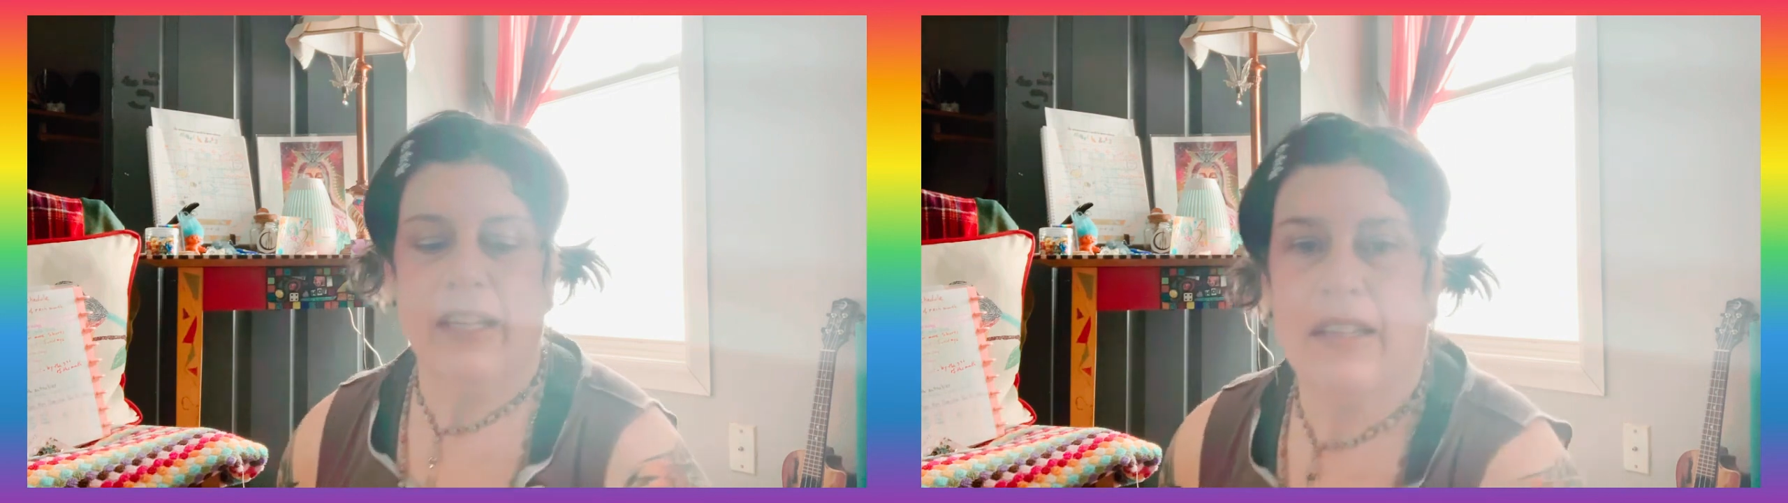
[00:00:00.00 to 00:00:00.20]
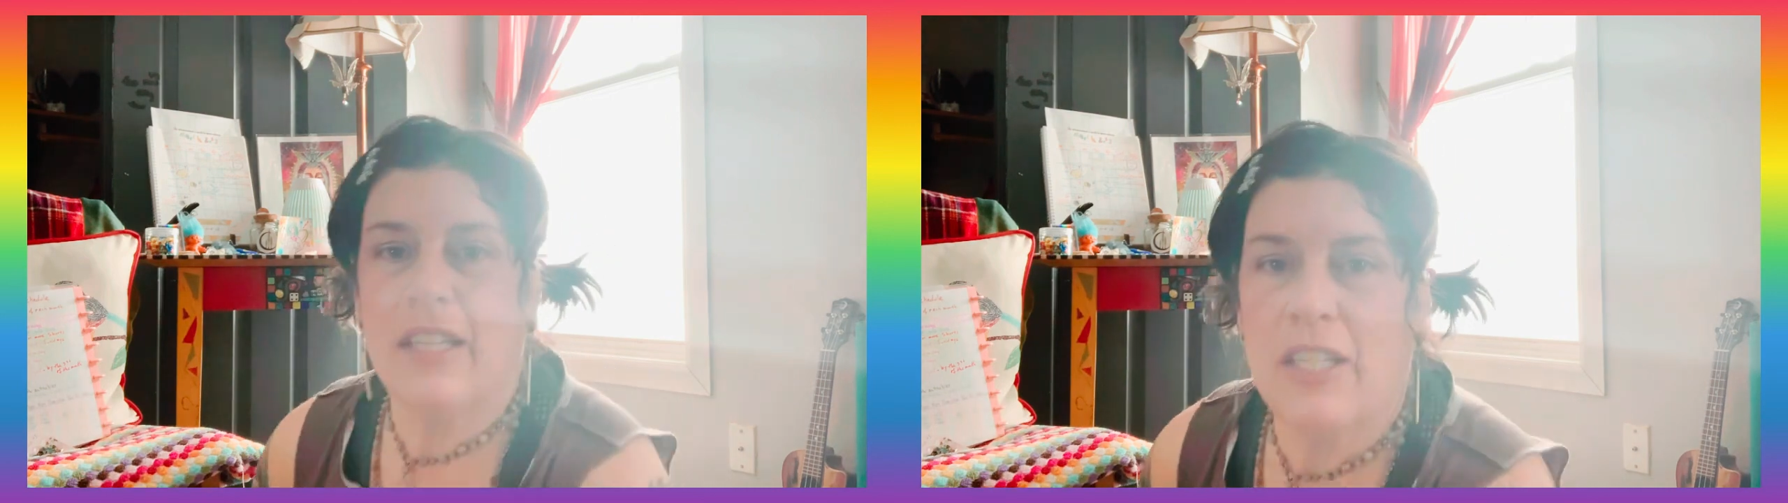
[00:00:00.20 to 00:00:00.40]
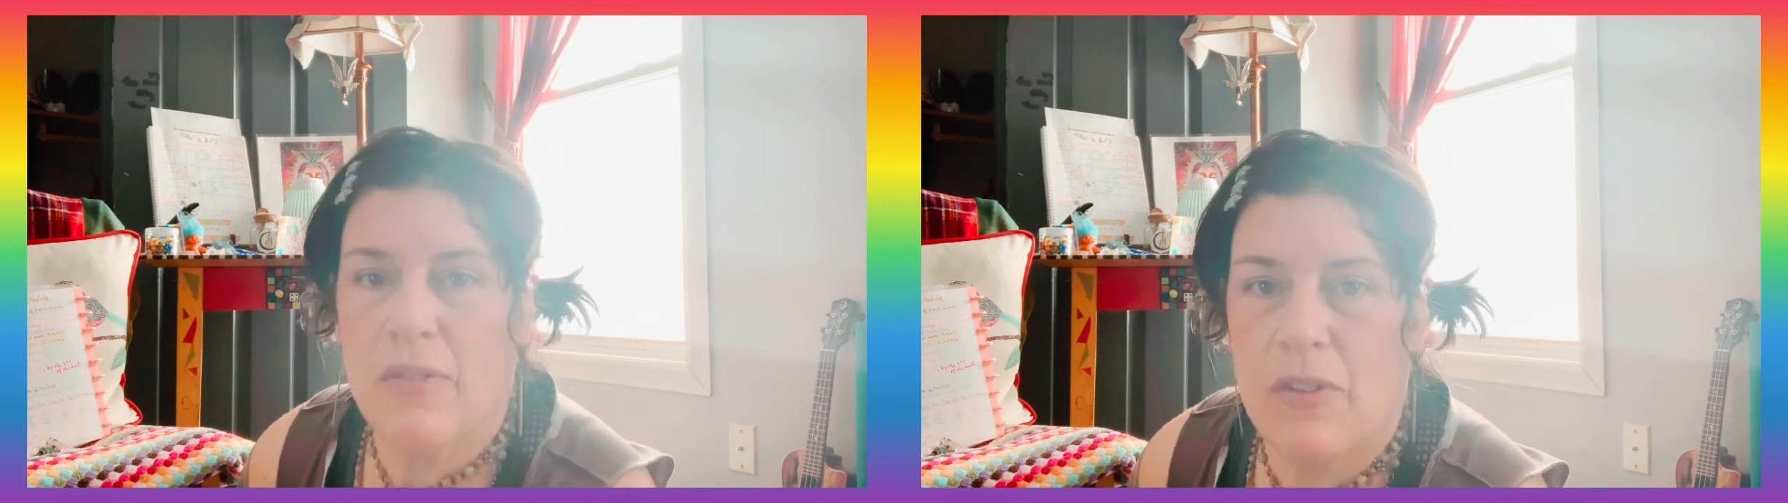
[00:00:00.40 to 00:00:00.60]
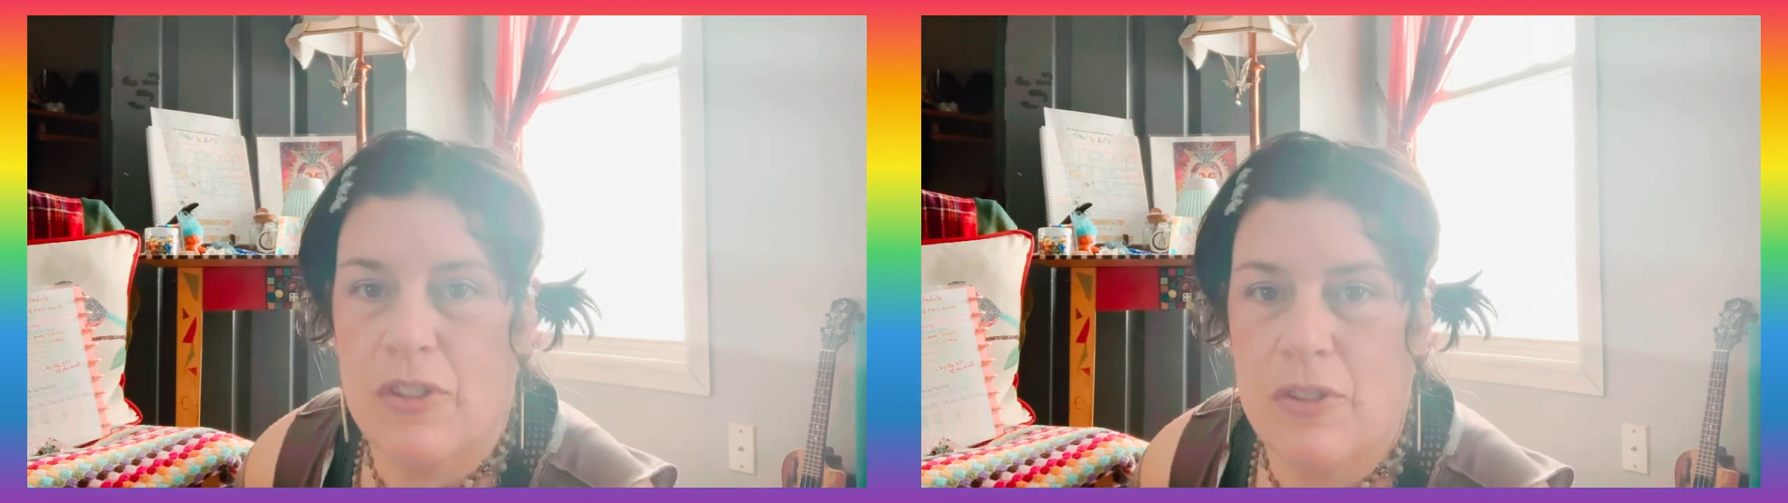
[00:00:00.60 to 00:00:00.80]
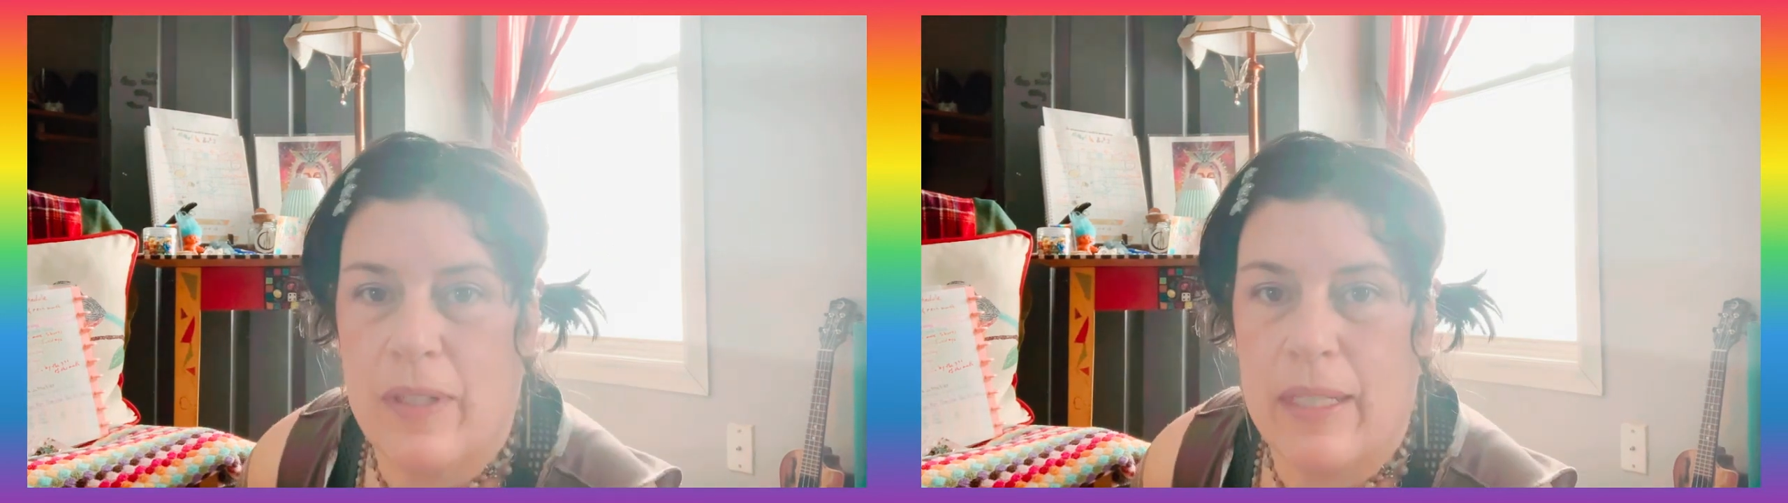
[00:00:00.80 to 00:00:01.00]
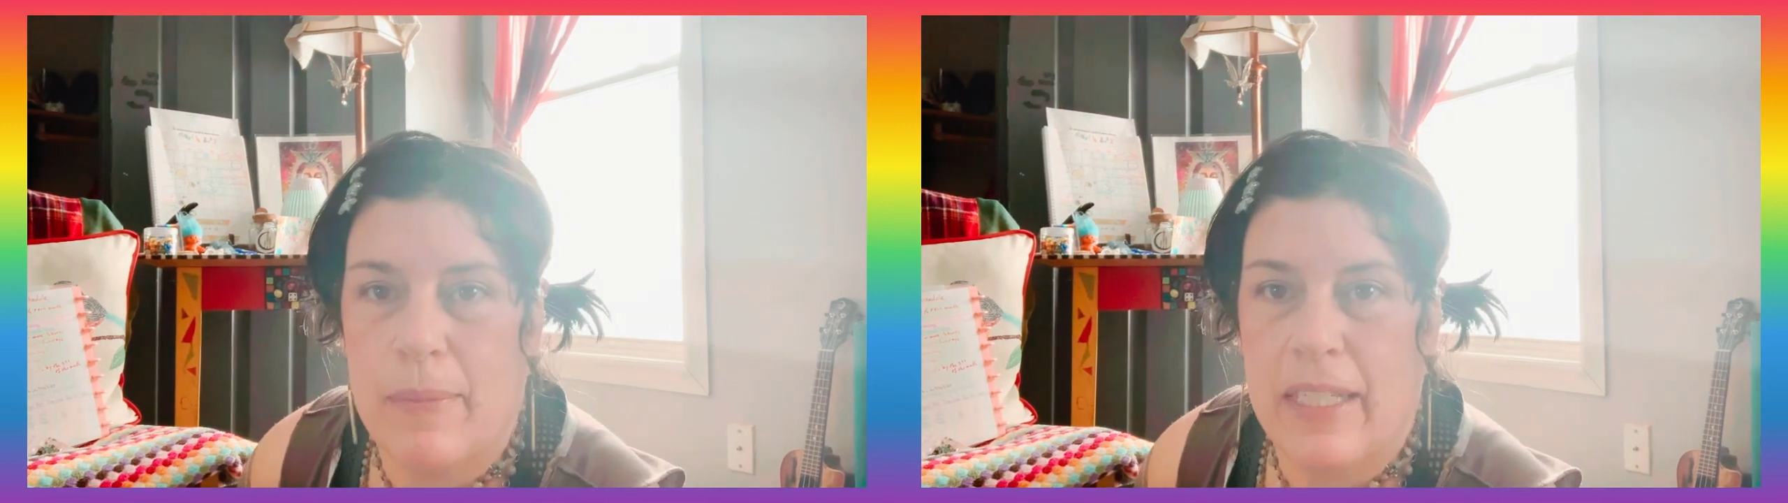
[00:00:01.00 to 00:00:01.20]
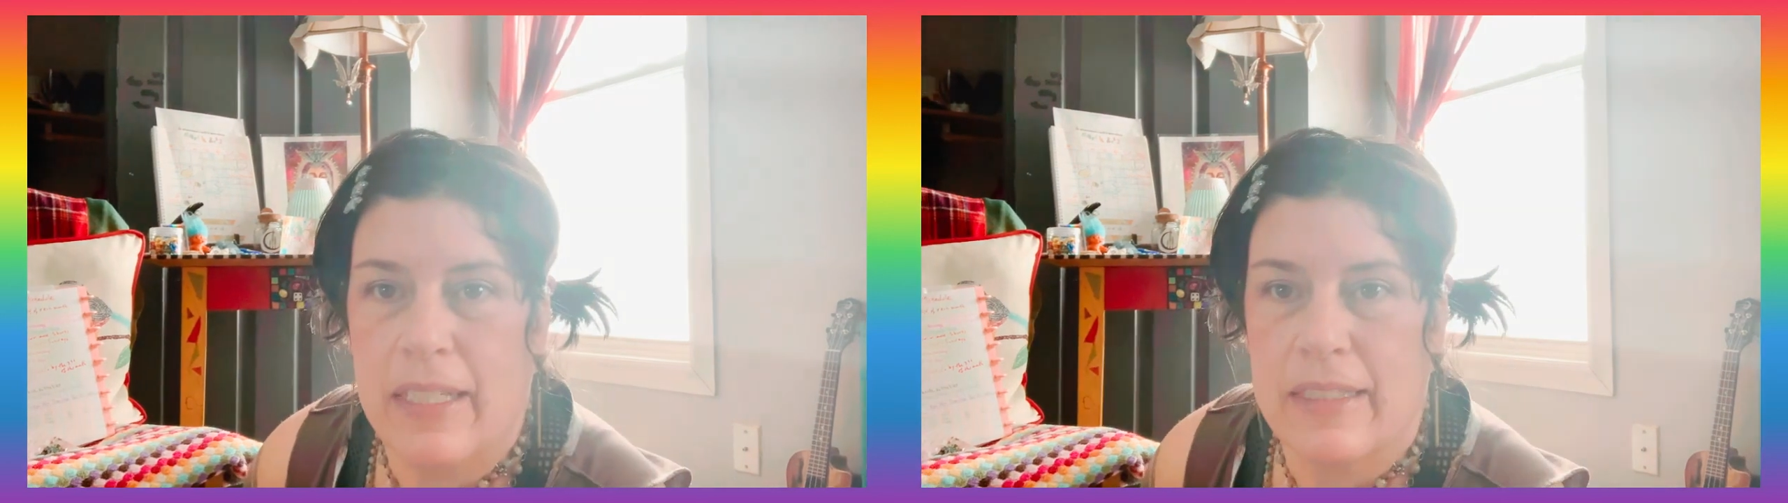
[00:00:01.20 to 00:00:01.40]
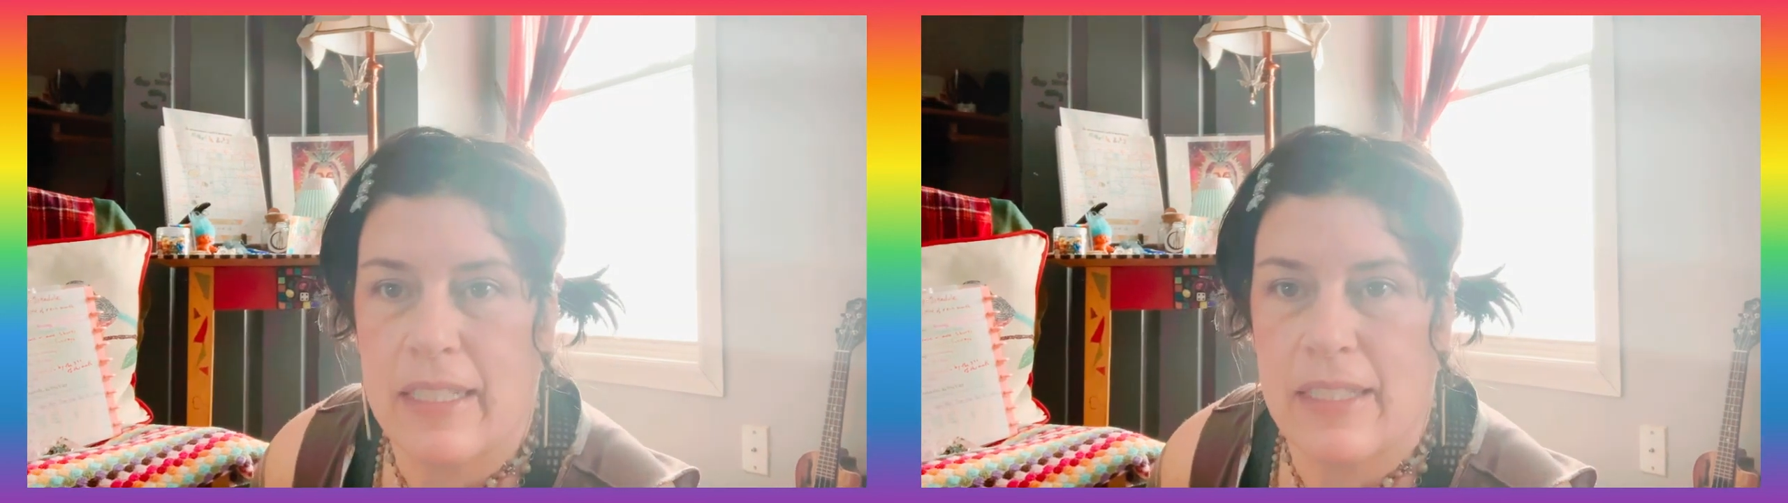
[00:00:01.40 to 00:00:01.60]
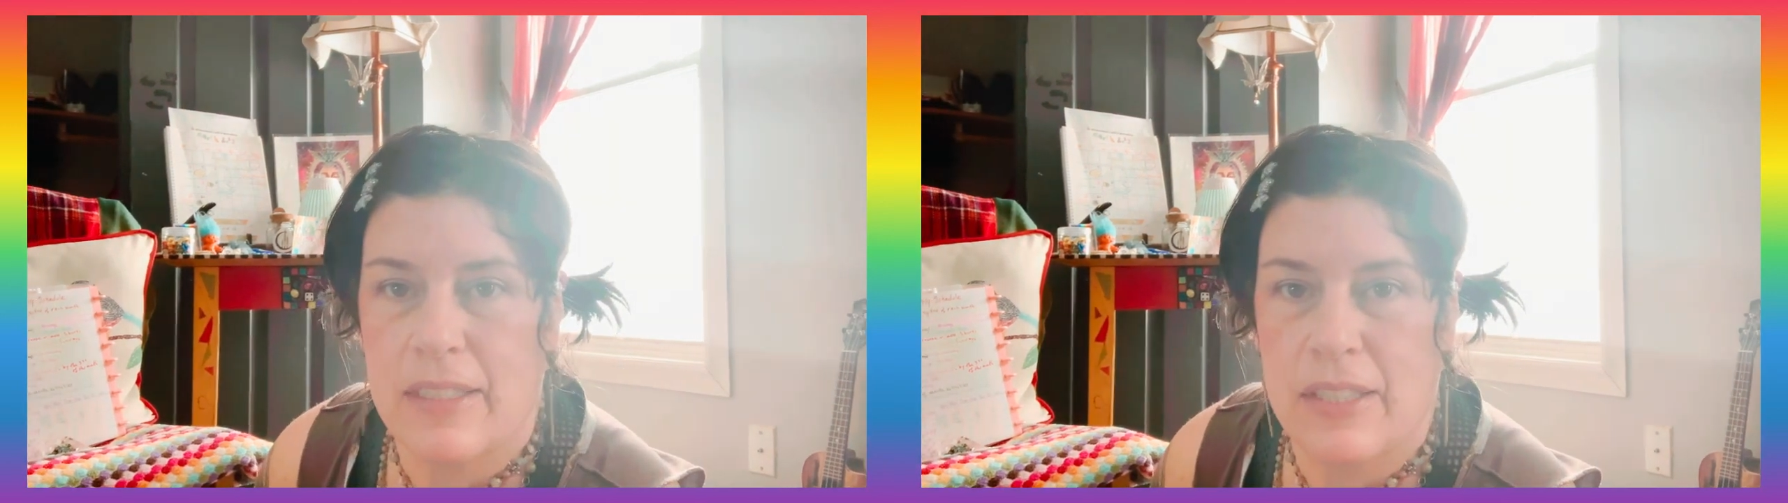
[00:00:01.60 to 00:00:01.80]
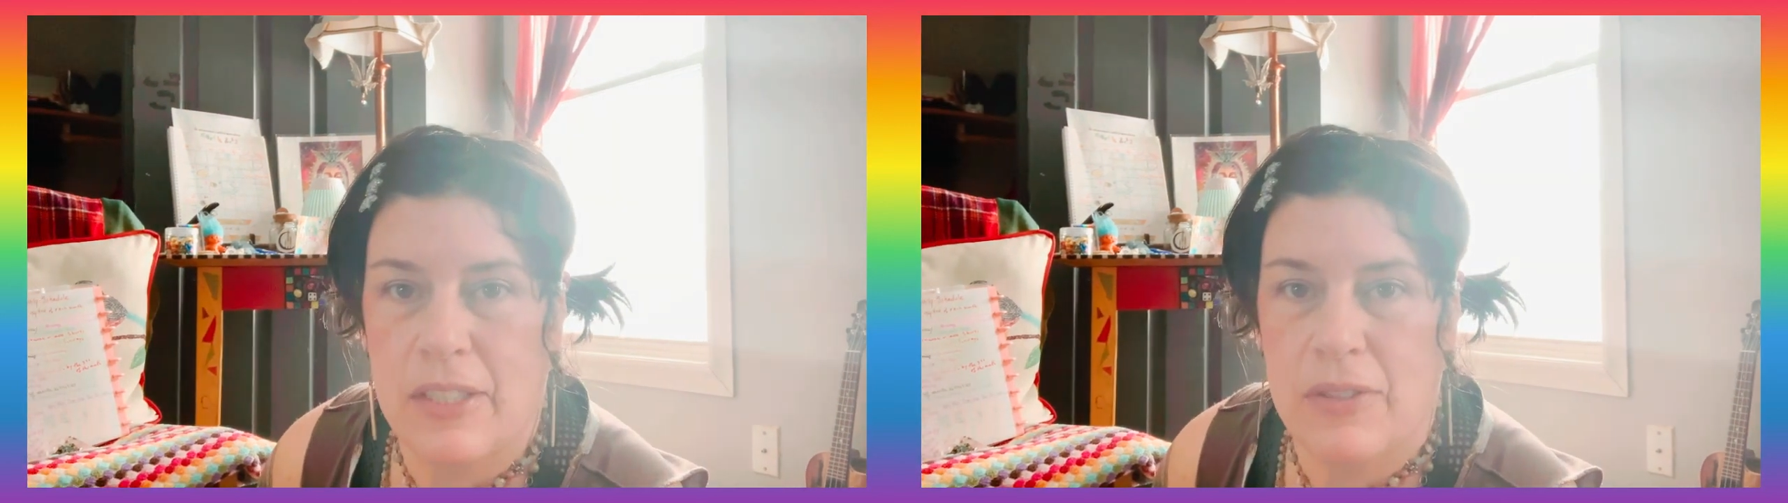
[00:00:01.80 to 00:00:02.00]
Thank you for joining me as I
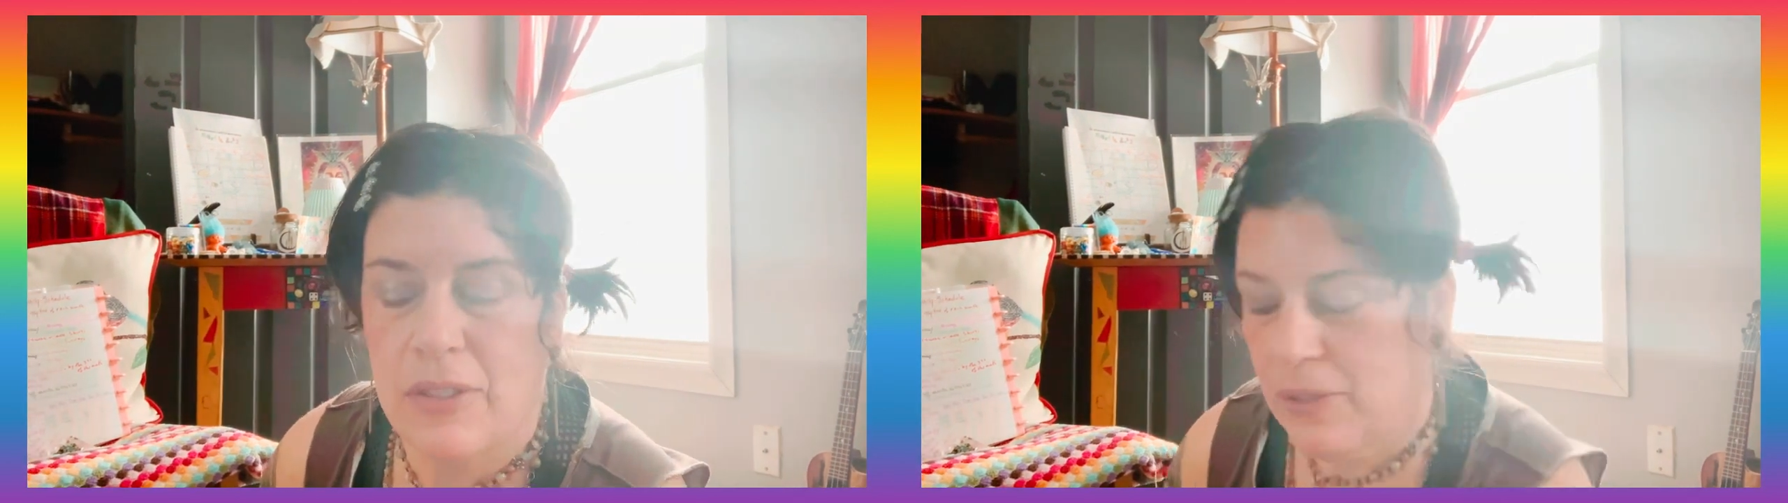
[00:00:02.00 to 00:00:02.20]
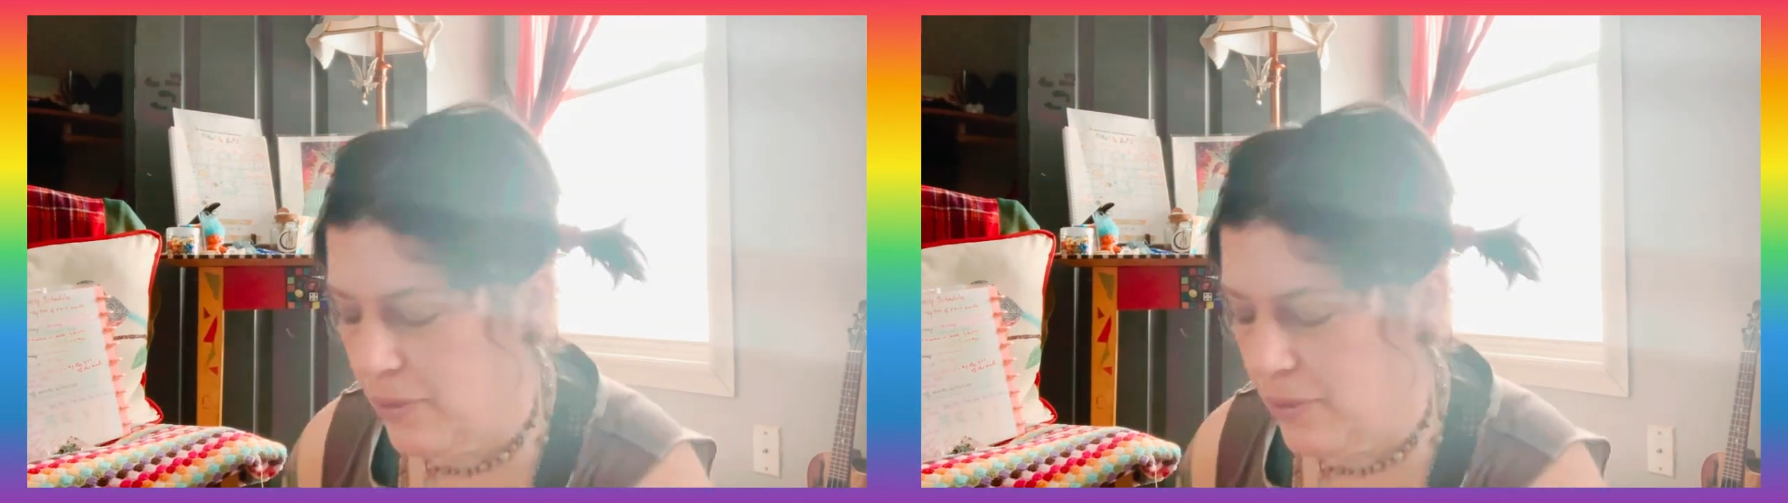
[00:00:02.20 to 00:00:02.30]
continue to